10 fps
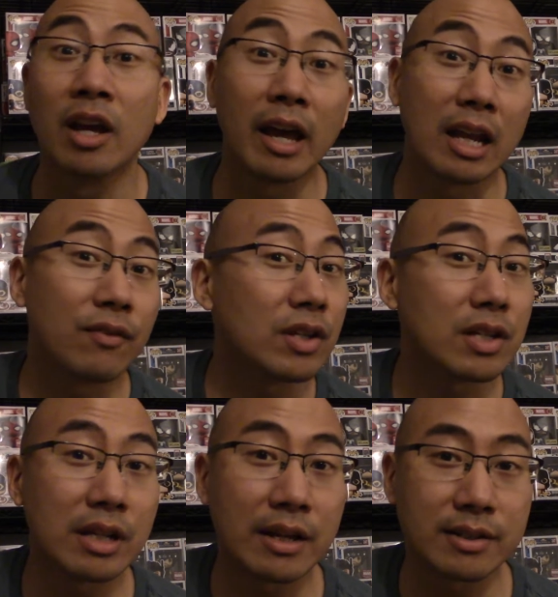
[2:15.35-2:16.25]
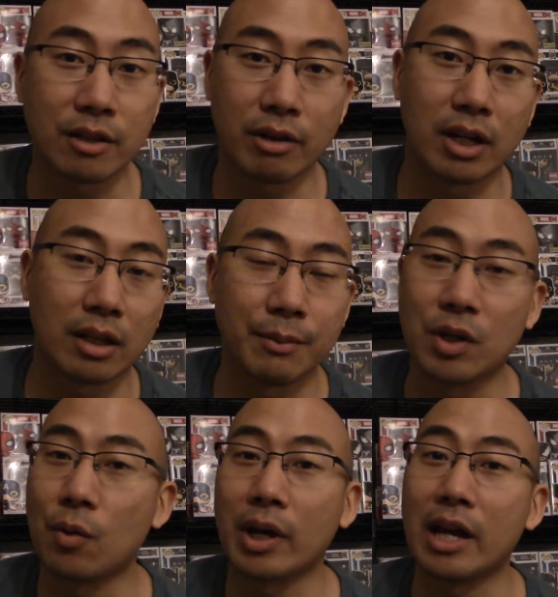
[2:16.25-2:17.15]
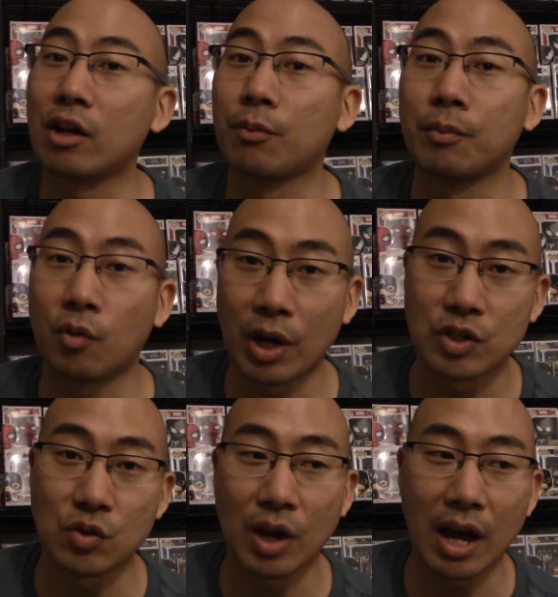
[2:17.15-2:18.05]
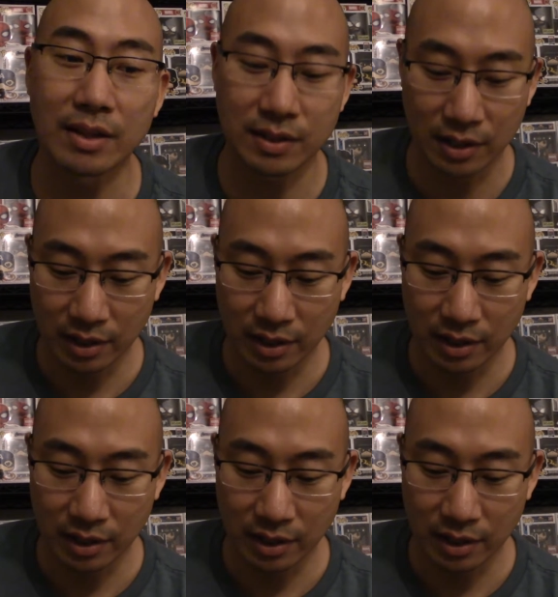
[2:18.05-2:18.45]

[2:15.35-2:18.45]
And if you did on-site grading, let me know what kind of grades you got.